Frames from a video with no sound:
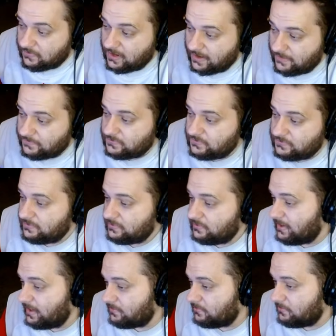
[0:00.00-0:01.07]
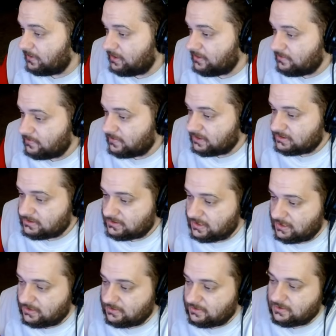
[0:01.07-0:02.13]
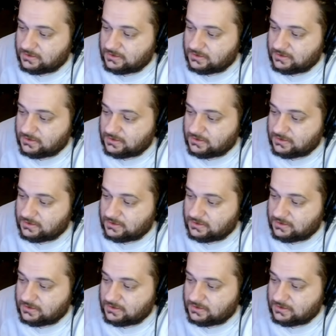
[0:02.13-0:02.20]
have to interact with a human. Instead,